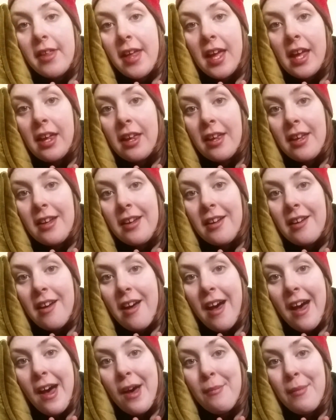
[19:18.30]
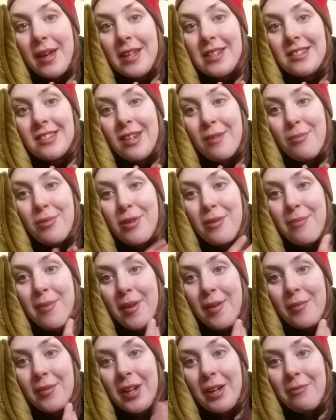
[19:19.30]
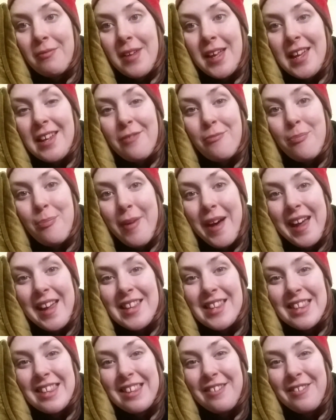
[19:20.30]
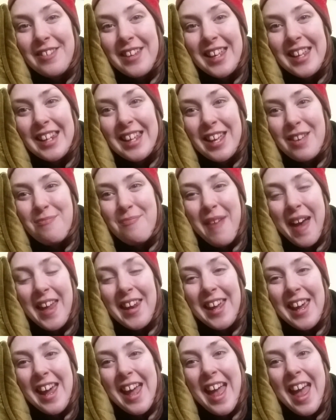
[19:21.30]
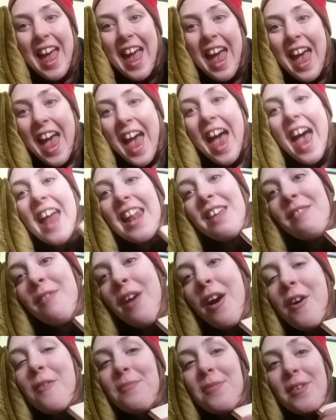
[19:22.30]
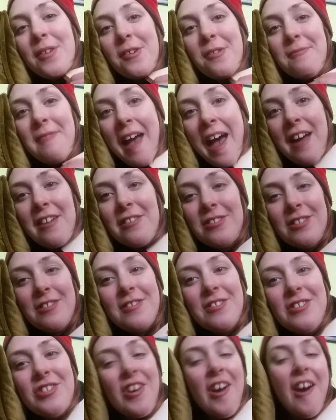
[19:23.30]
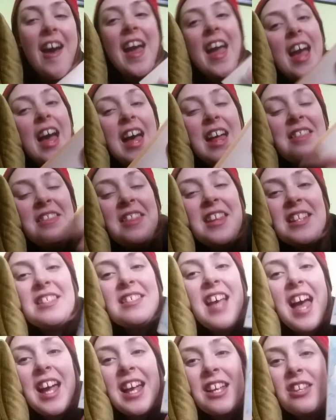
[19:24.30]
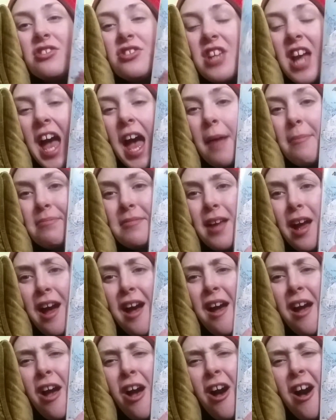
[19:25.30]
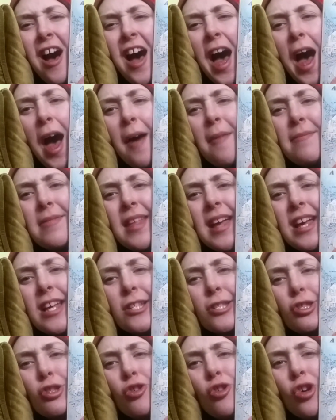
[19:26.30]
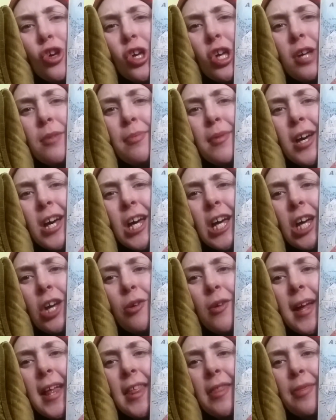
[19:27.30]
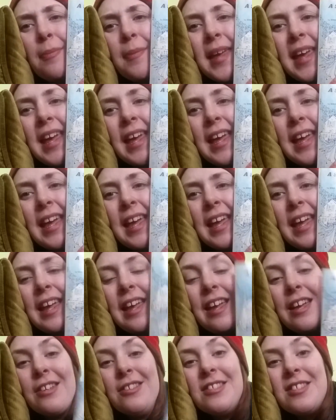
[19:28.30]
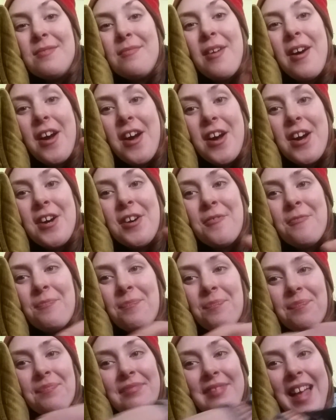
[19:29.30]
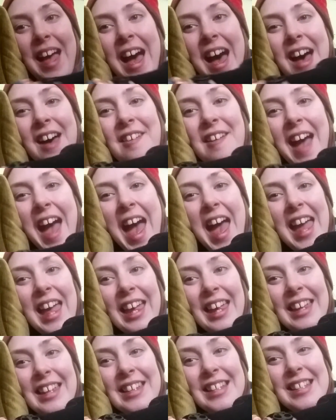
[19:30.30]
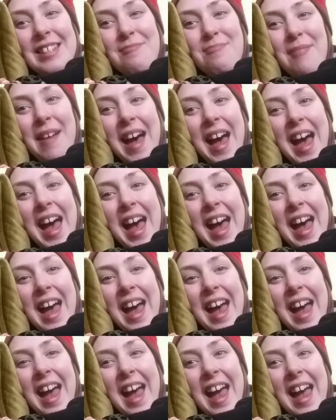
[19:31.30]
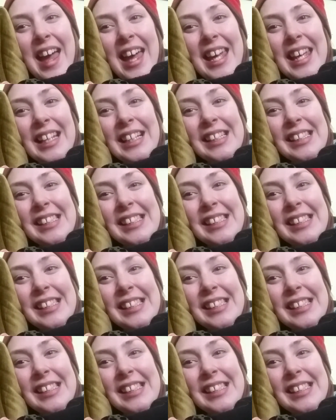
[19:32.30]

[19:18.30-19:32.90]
like I stumble a bit when I read, but it's only going to get better, and I hope you're around to enjoy the second chapter of this cool book with me tomorrow. All right, bye!